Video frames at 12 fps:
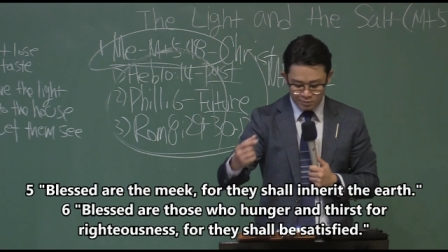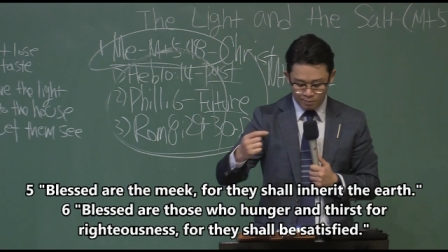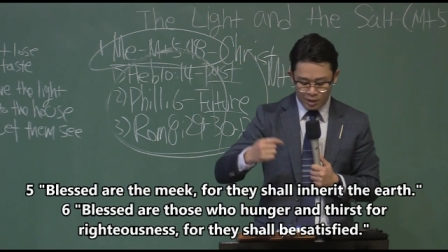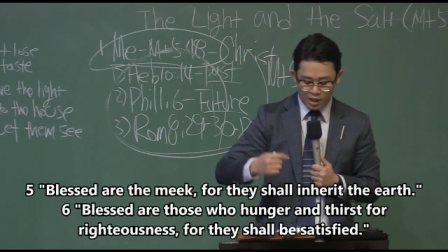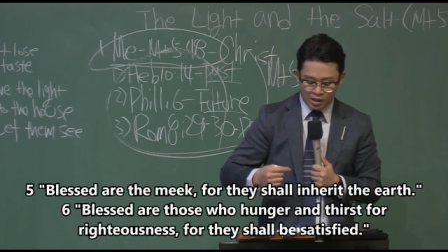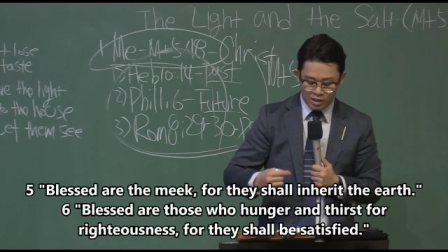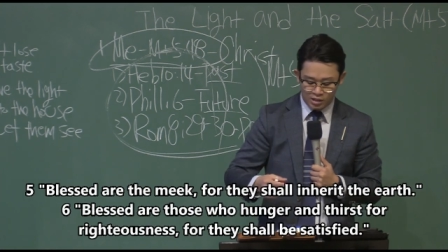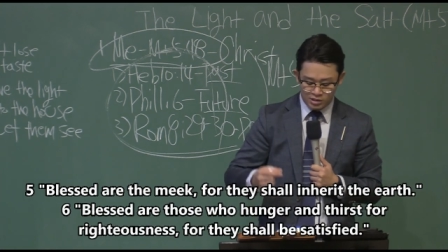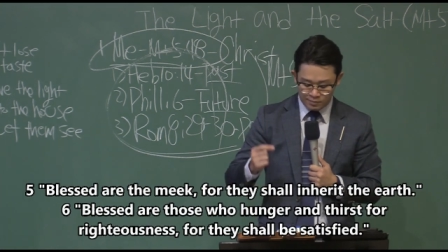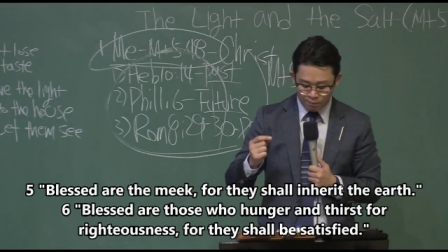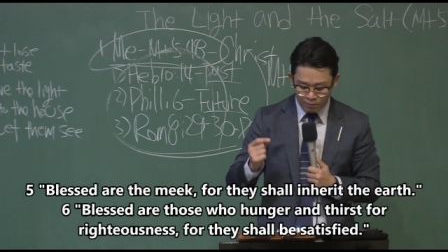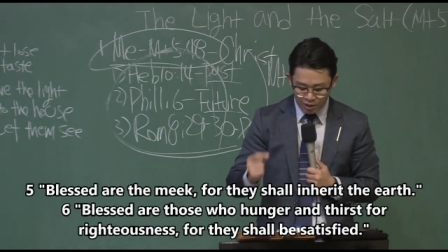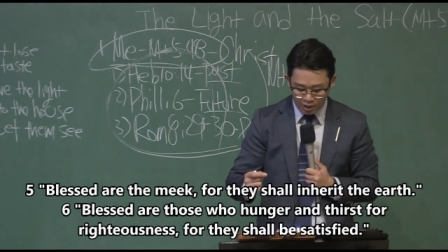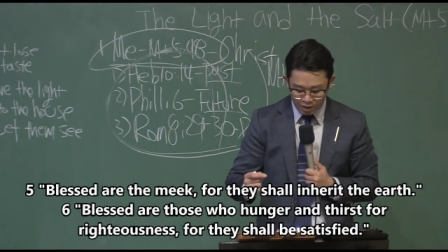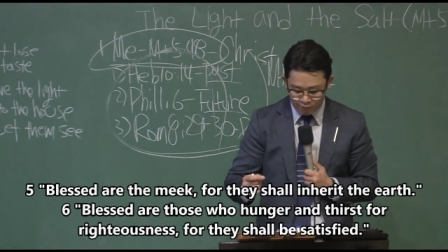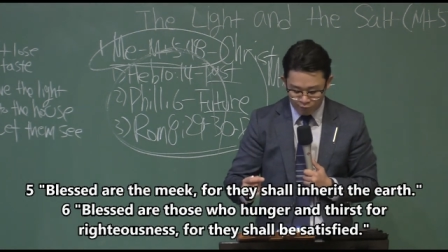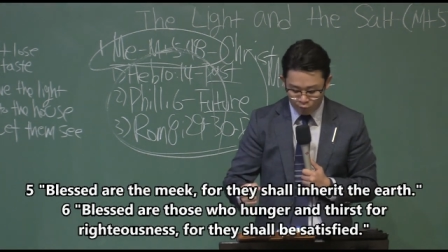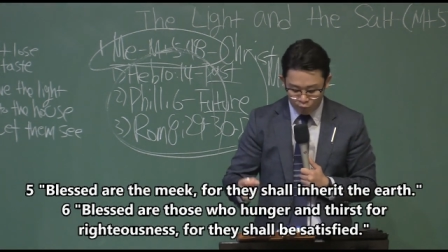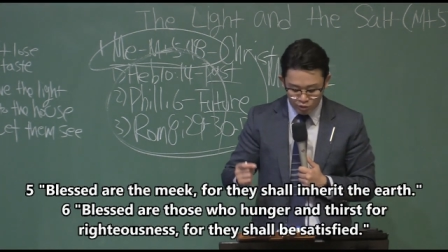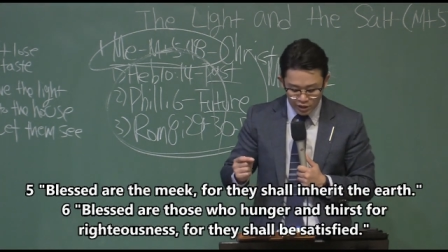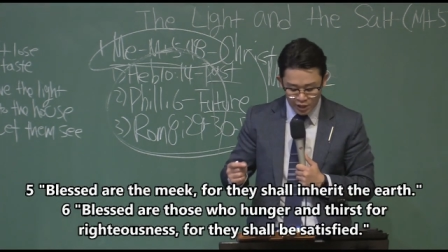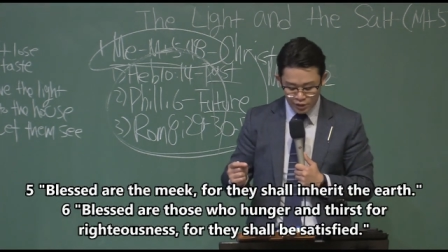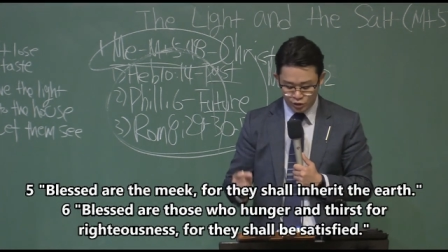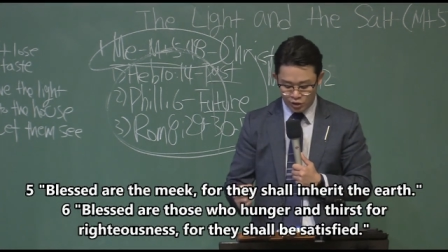making us meek, for
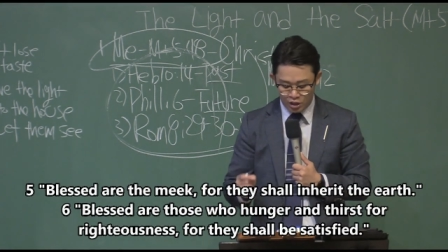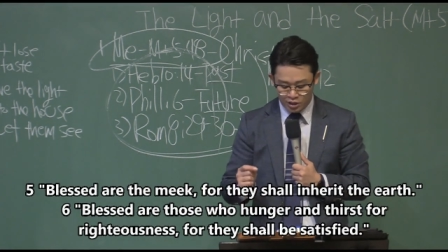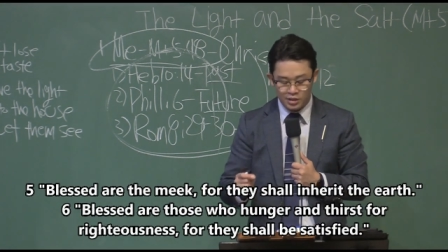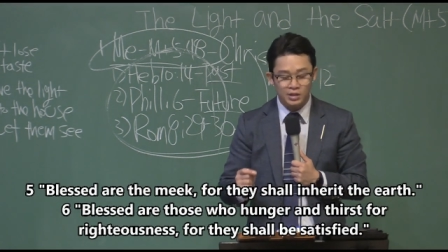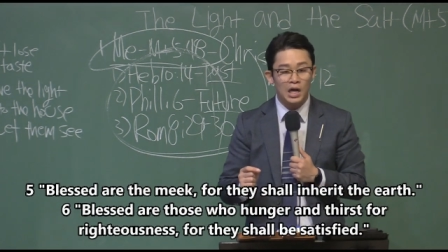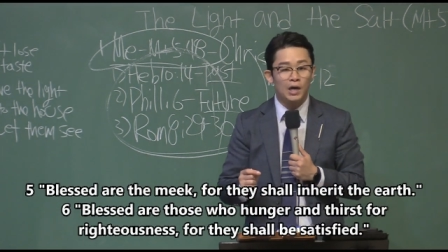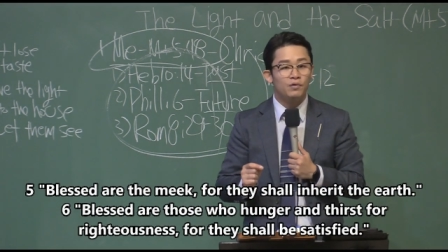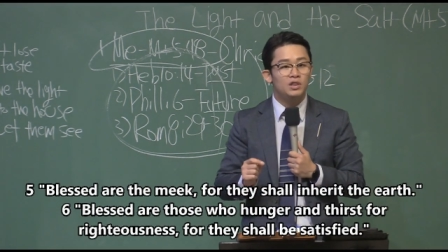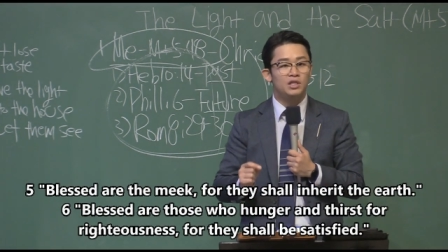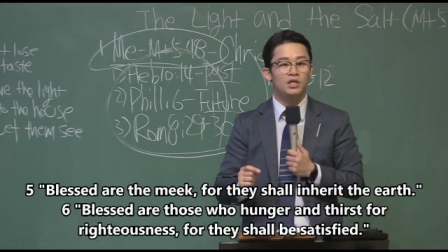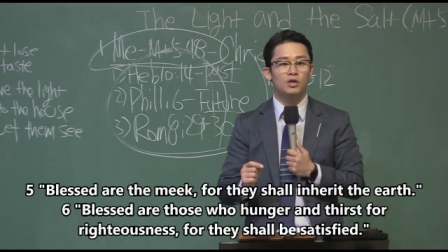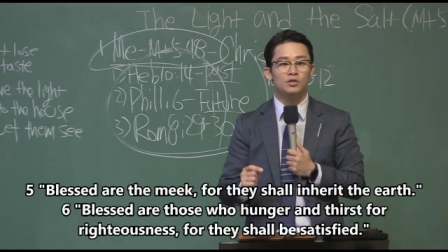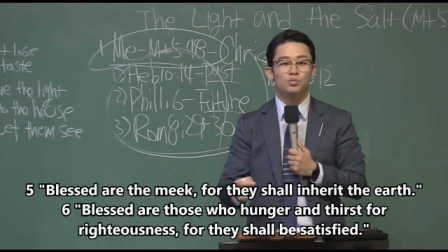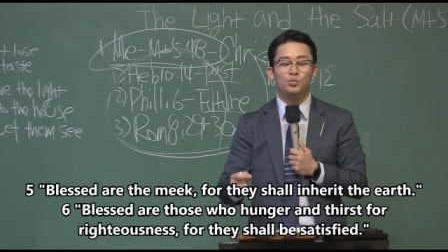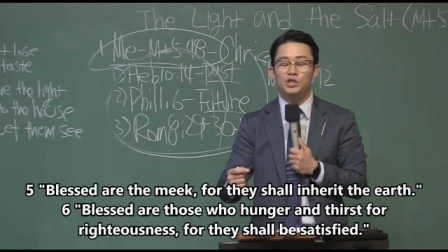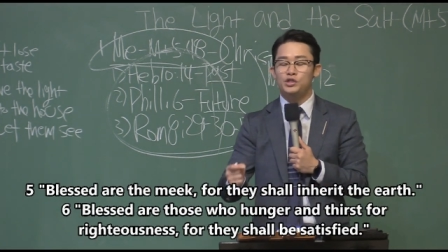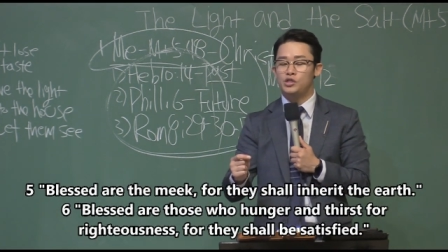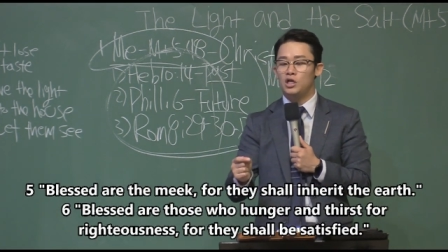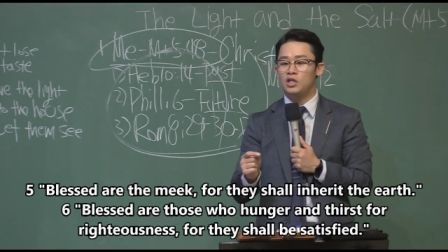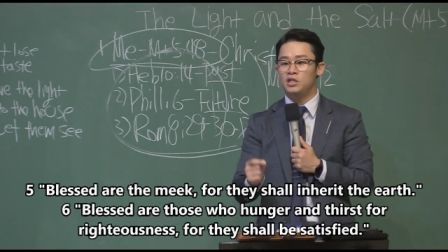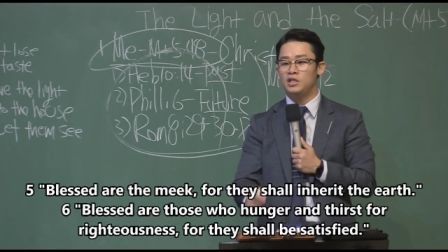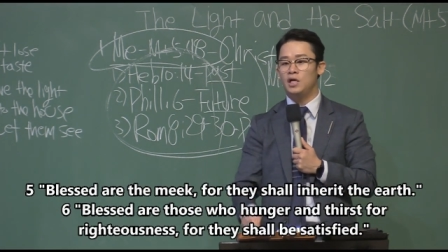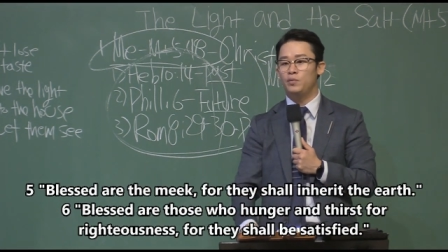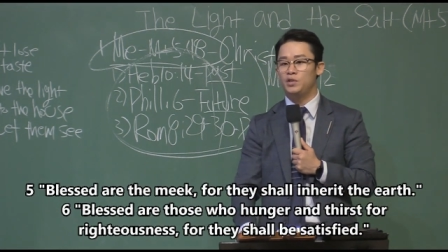they shall inherit the earth. We shall
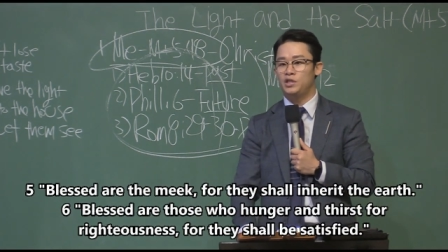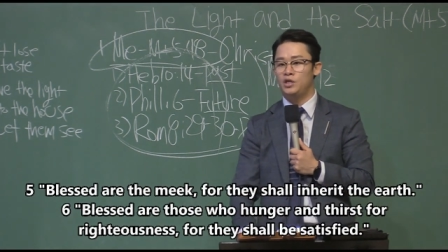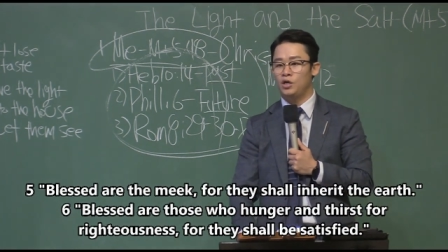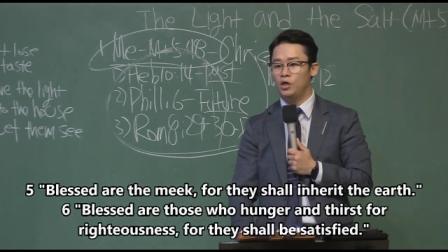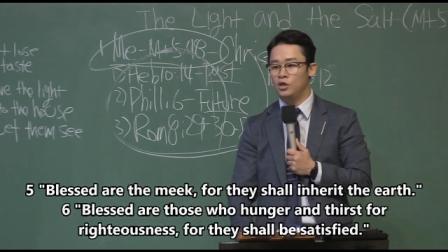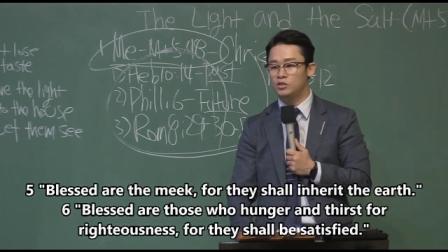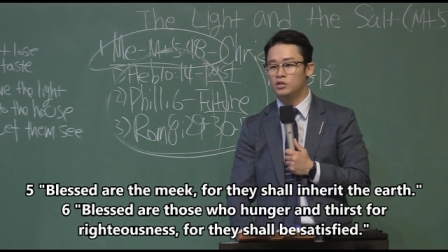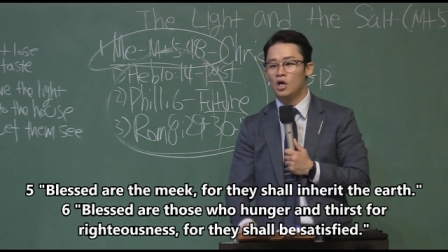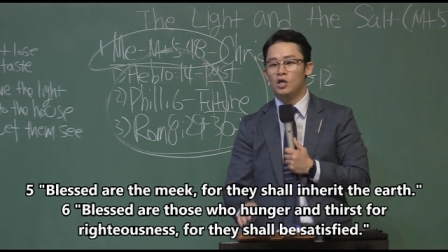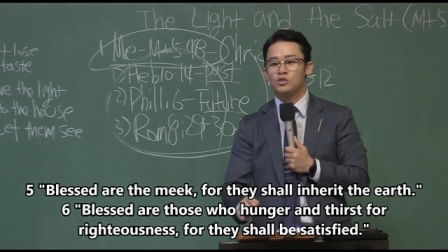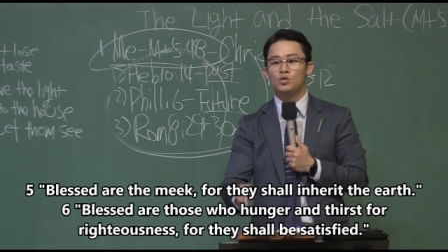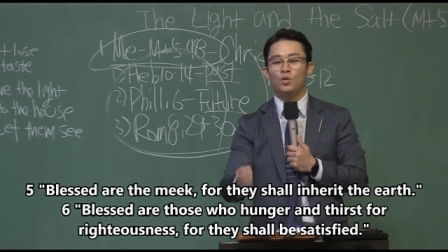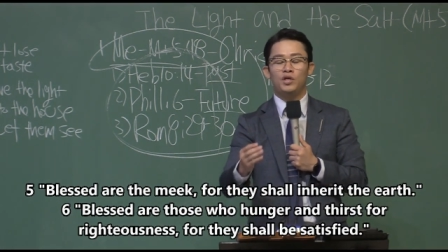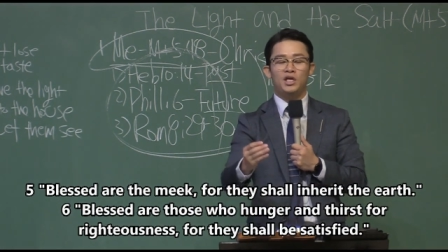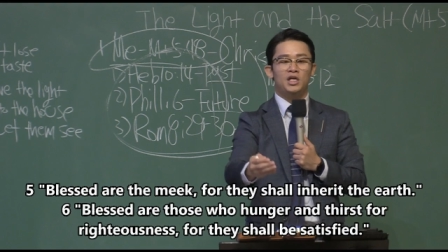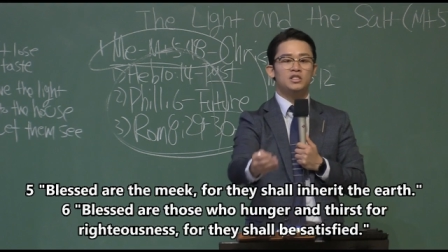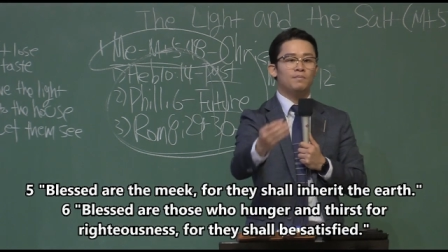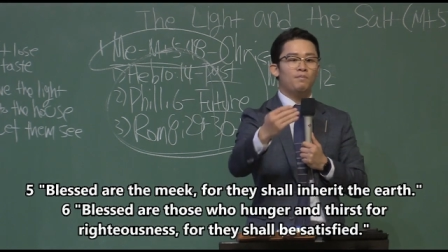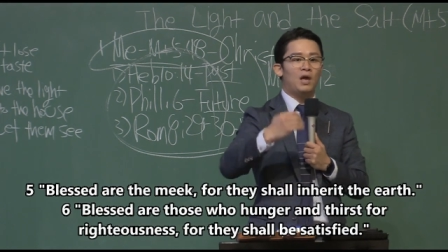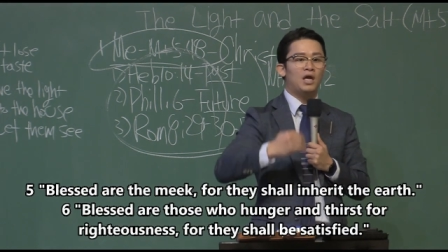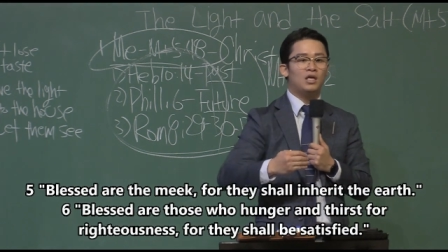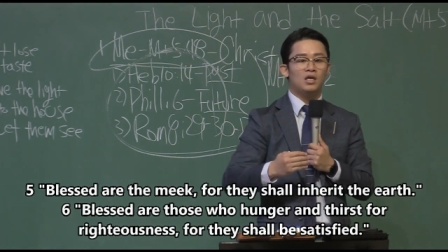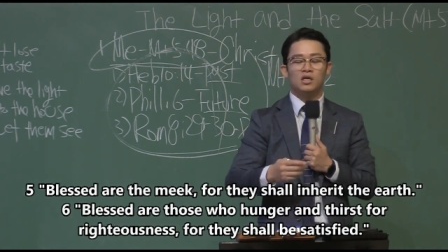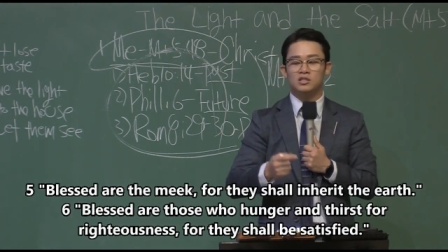inherit the earth, so He's
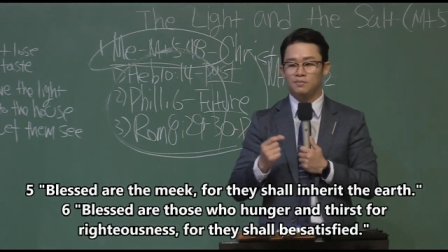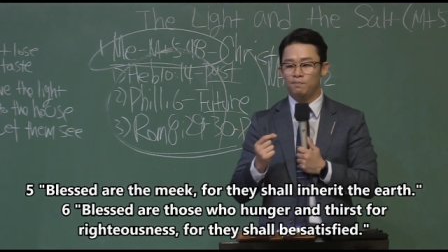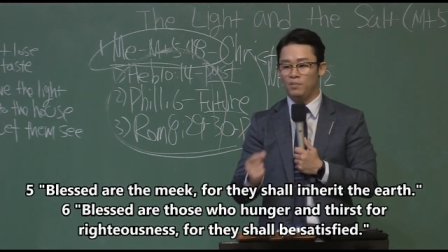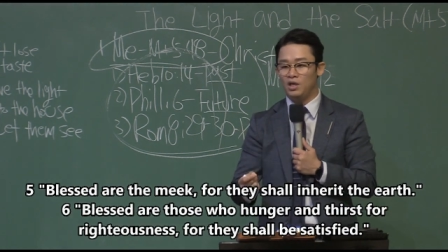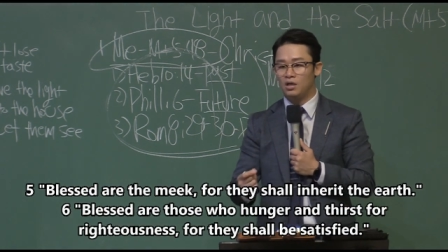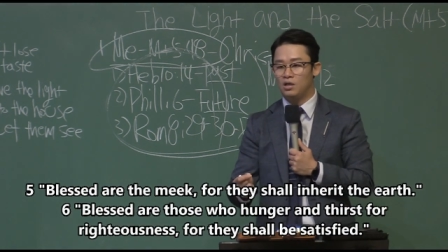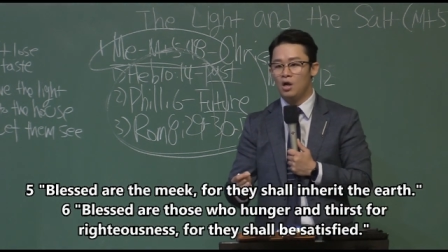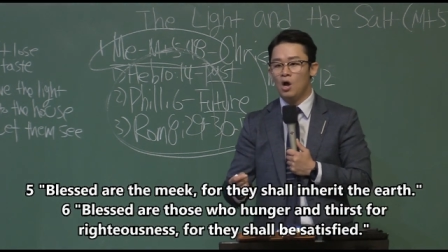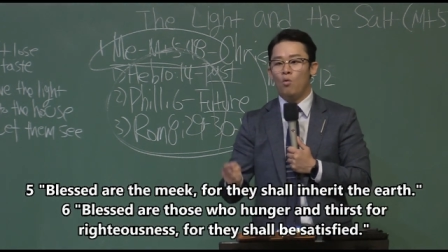making us meek.